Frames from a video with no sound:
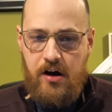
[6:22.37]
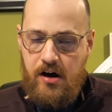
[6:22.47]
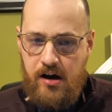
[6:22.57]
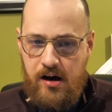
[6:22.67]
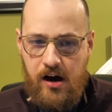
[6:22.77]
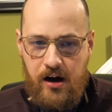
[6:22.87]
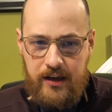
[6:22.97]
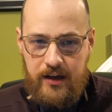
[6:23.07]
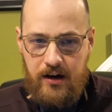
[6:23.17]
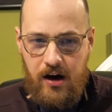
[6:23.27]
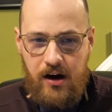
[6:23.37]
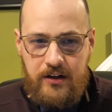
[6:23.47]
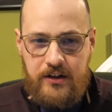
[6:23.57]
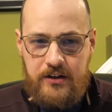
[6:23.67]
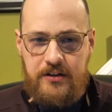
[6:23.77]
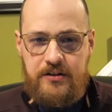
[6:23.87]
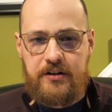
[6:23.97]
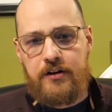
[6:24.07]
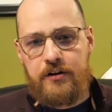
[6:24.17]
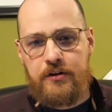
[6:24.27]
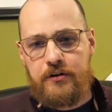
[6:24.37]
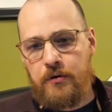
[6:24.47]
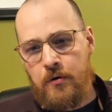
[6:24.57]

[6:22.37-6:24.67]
uh, unconsidered,